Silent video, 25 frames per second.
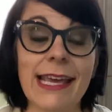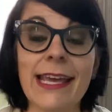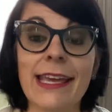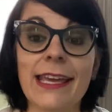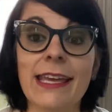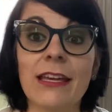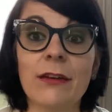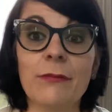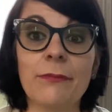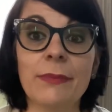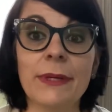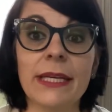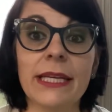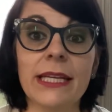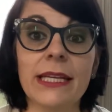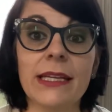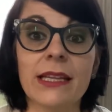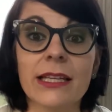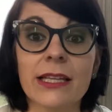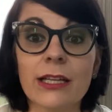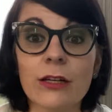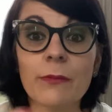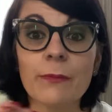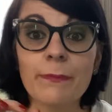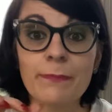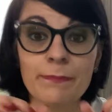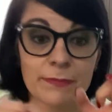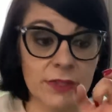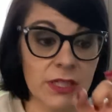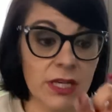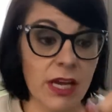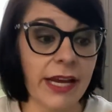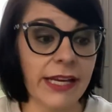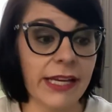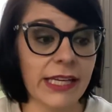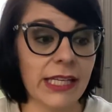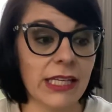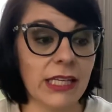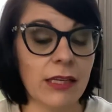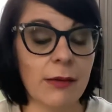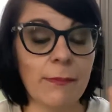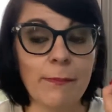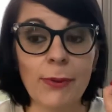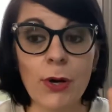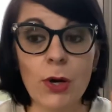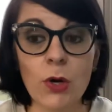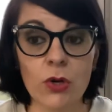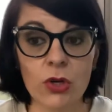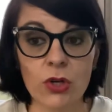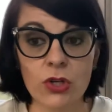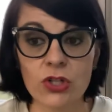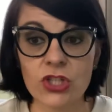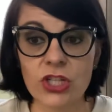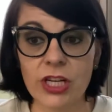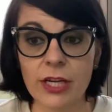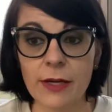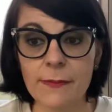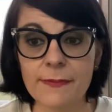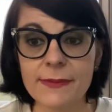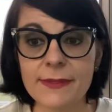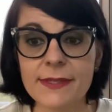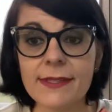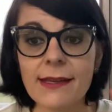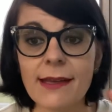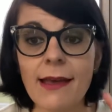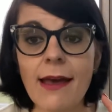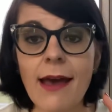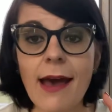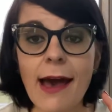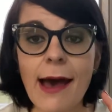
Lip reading: It can be little tiny poker chips.